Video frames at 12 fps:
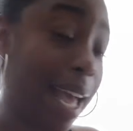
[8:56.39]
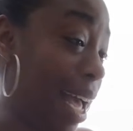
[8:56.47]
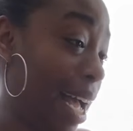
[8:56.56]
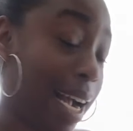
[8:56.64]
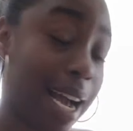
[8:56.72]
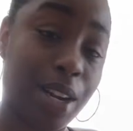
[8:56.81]

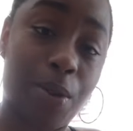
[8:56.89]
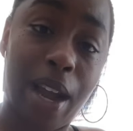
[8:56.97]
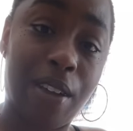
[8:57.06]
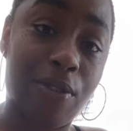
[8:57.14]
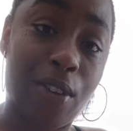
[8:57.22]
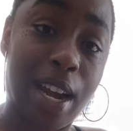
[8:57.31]
I got a
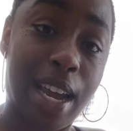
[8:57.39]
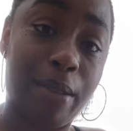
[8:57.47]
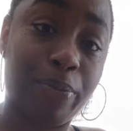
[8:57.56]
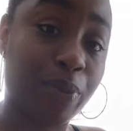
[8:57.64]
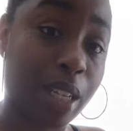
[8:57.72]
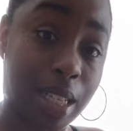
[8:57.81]
great
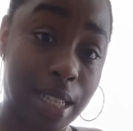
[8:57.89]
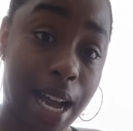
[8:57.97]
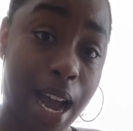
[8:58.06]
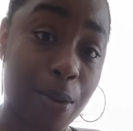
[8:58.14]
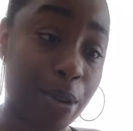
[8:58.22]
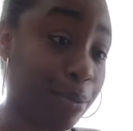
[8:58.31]
friend,
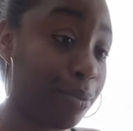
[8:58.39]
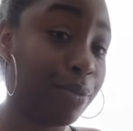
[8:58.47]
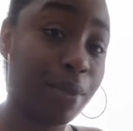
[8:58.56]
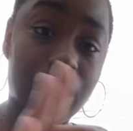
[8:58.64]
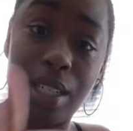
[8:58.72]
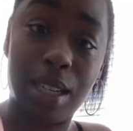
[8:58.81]
Zara.
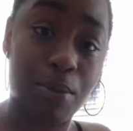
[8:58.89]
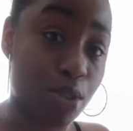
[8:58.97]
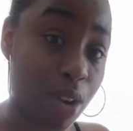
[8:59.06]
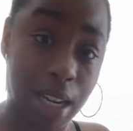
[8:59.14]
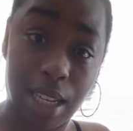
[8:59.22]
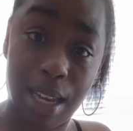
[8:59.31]
She be
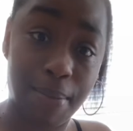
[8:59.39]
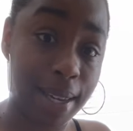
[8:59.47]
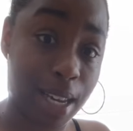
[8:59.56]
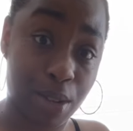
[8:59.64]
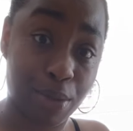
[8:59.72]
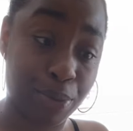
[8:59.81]
trying to keep me
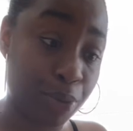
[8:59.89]
up.